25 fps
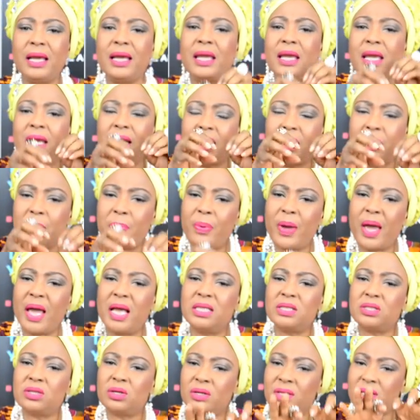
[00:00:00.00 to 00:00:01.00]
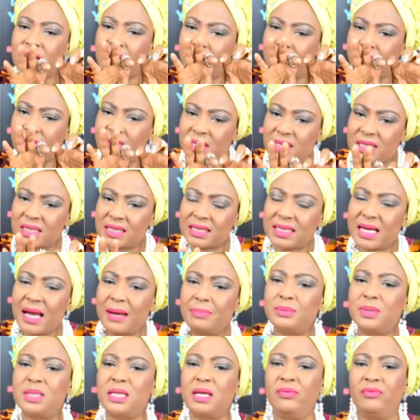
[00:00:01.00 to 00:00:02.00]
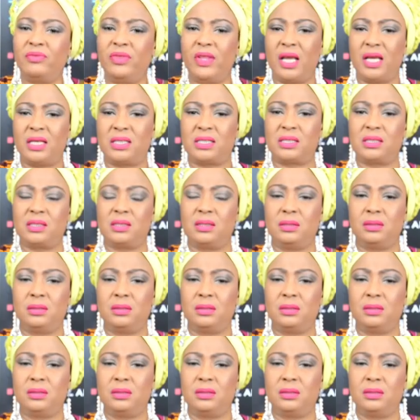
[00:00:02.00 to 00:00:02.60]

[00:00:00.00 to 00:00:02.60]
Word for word: it depends on their receptiveness.